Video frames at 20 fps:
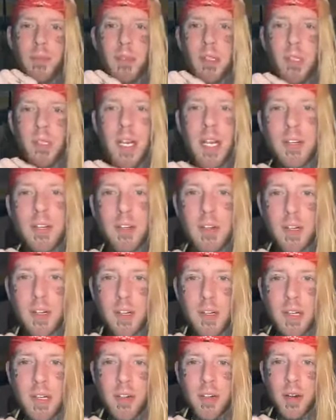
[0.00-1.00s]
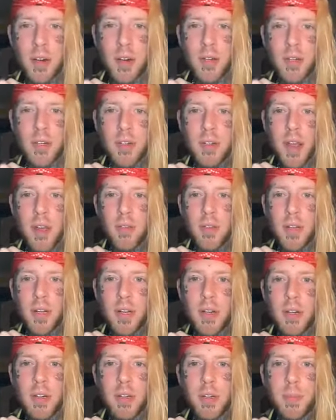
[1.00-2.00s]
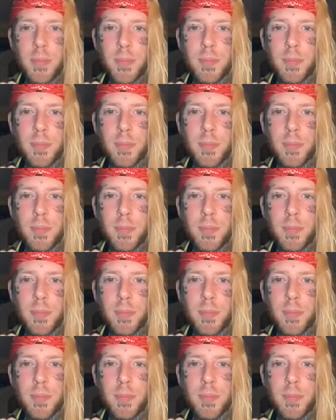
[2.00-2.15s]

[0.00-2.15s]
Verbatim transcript: Late 60s, early 70s.